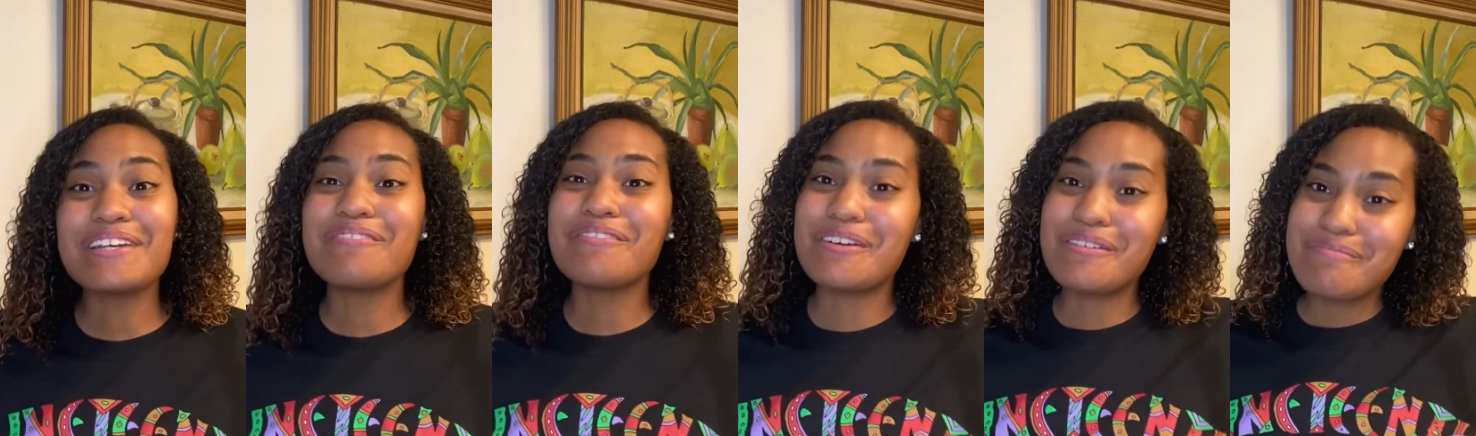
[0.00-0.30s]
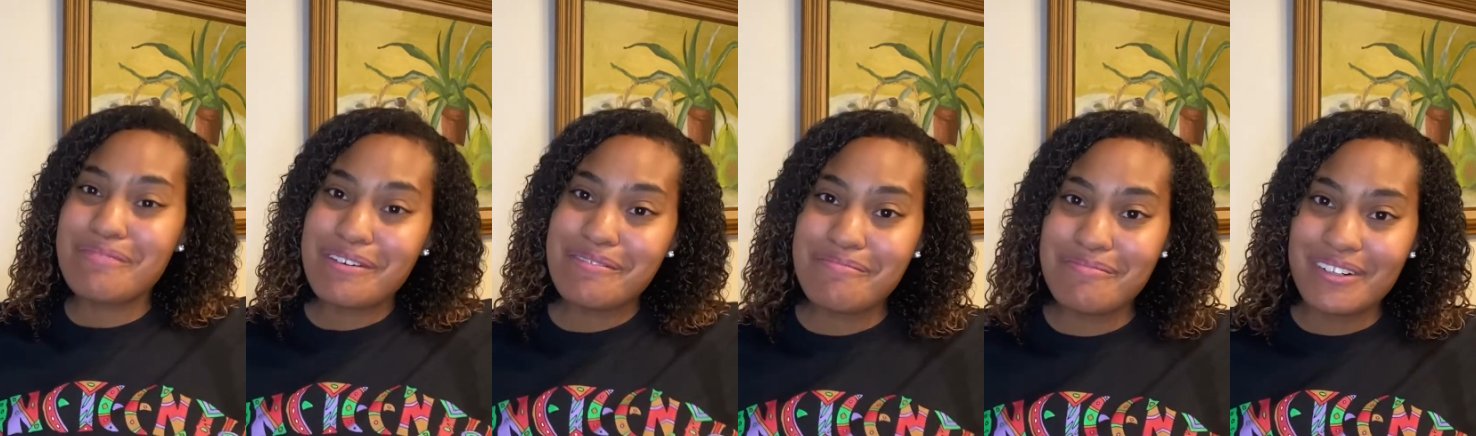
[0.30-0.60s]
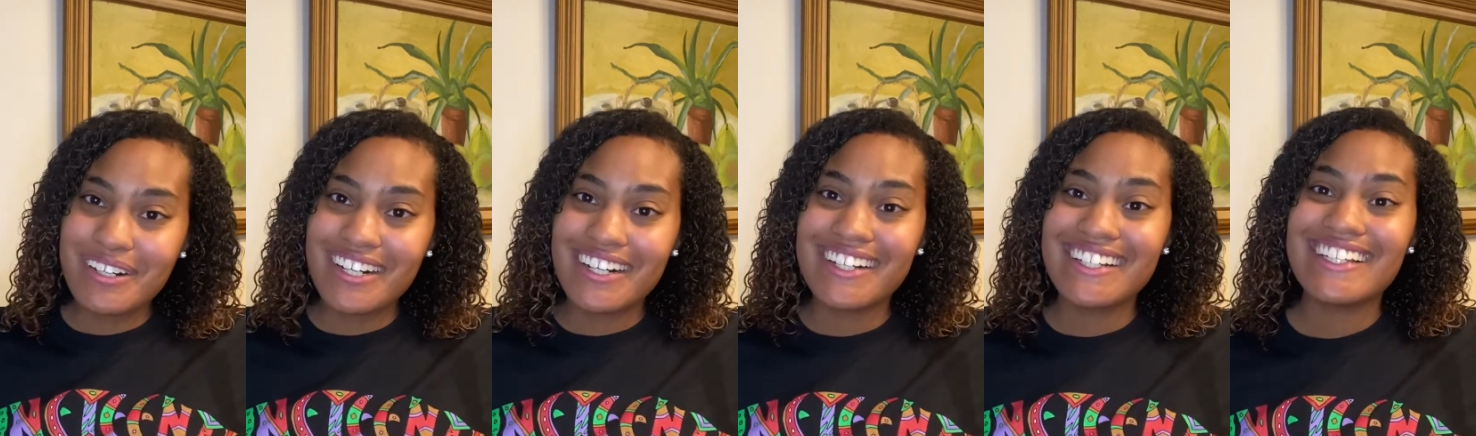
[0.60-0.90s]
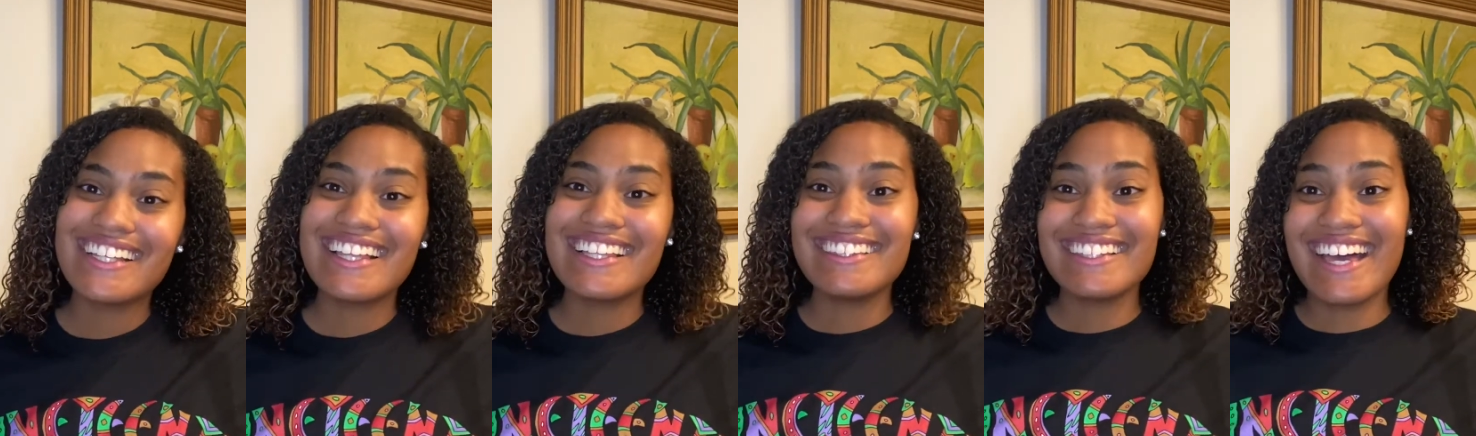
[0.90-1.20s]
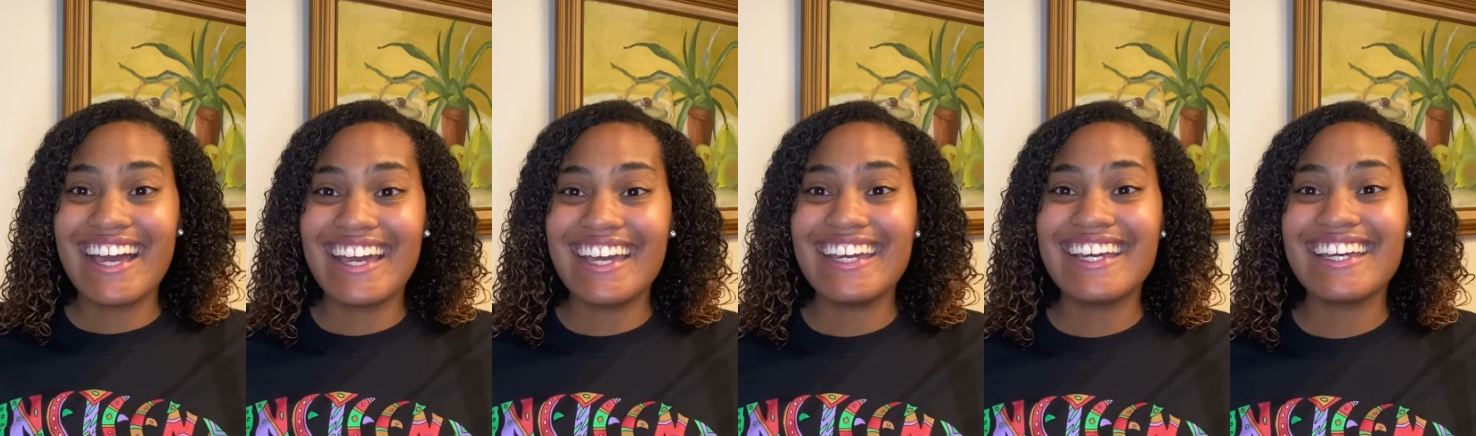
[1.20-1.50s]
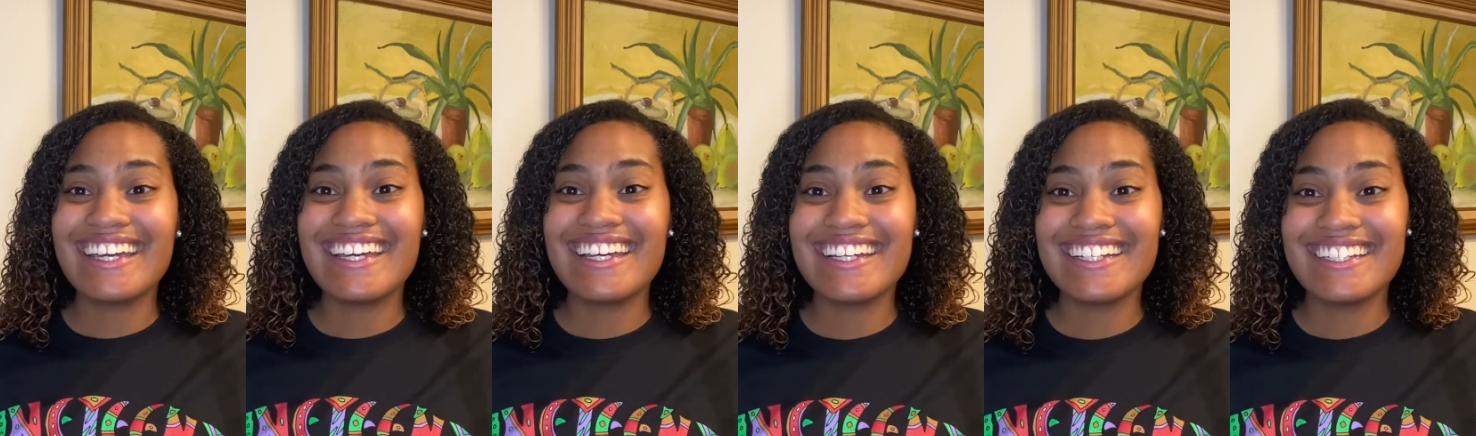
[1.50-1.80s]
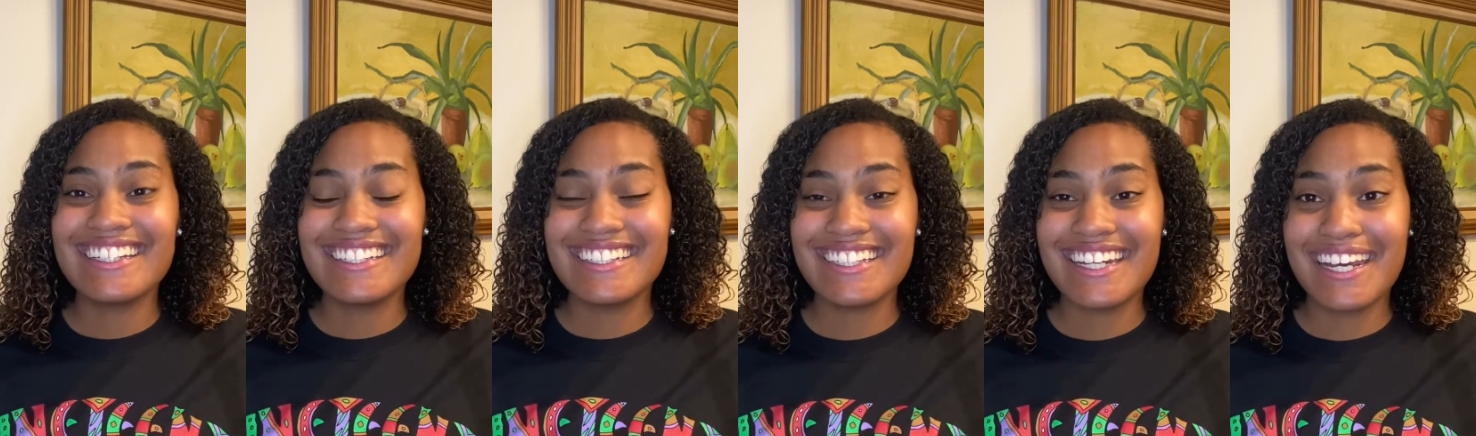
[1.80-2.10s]
Remember, like,
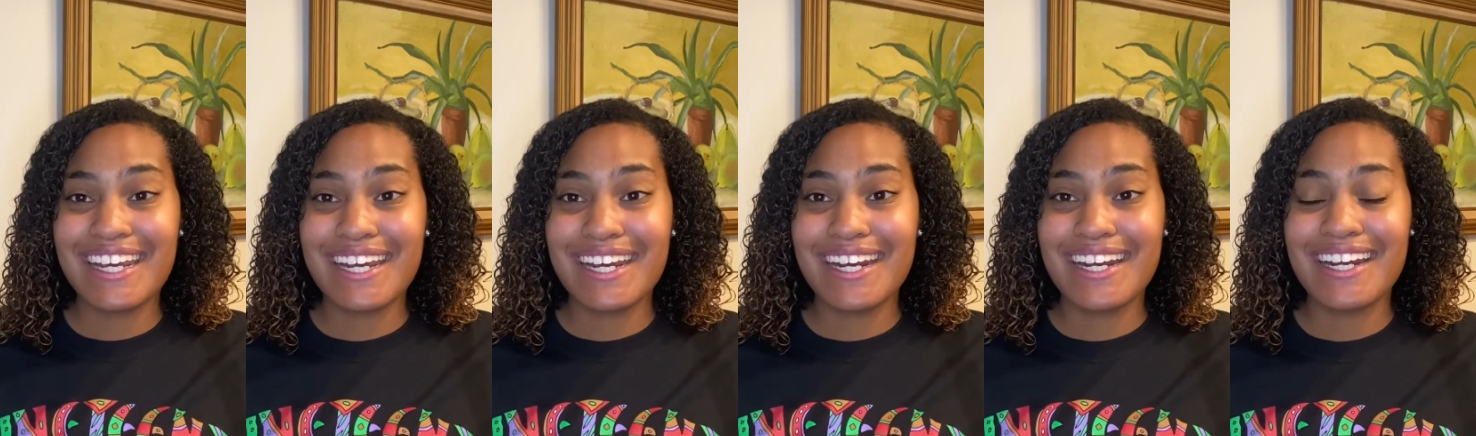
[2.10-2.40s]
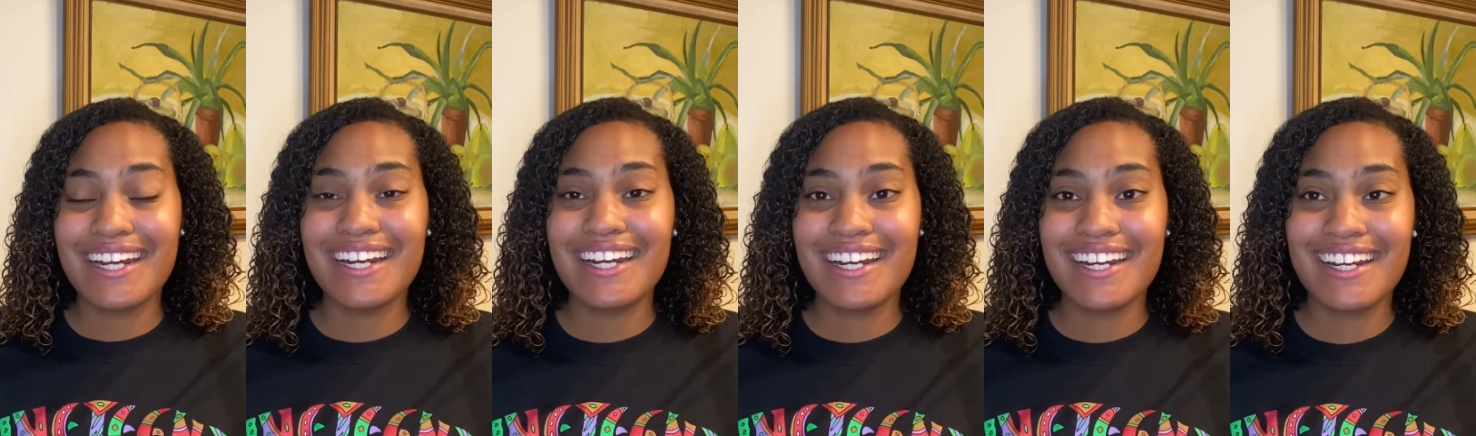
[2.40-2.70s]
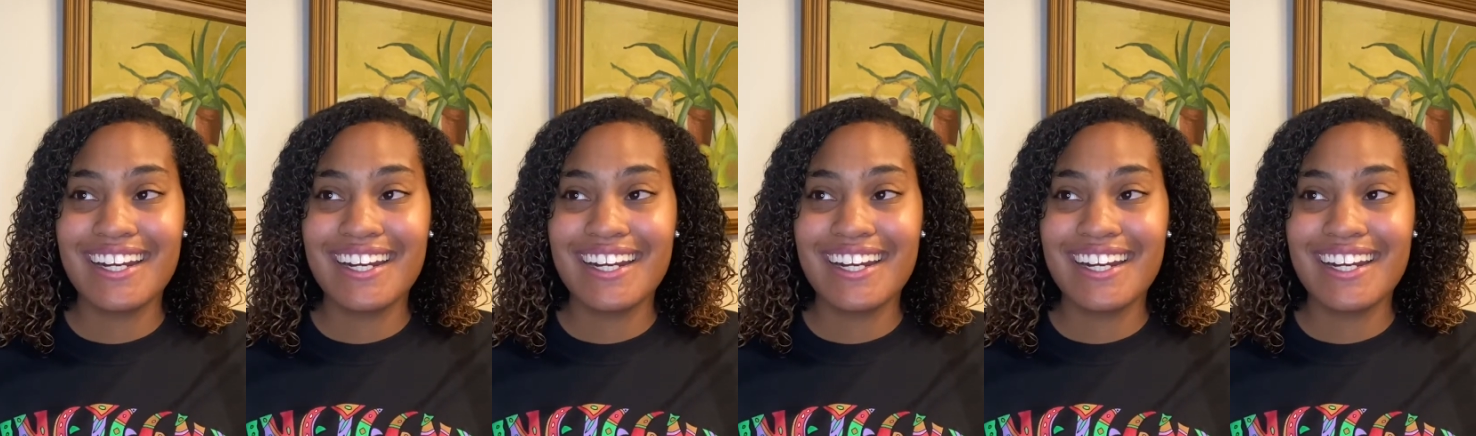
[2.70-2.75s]
share,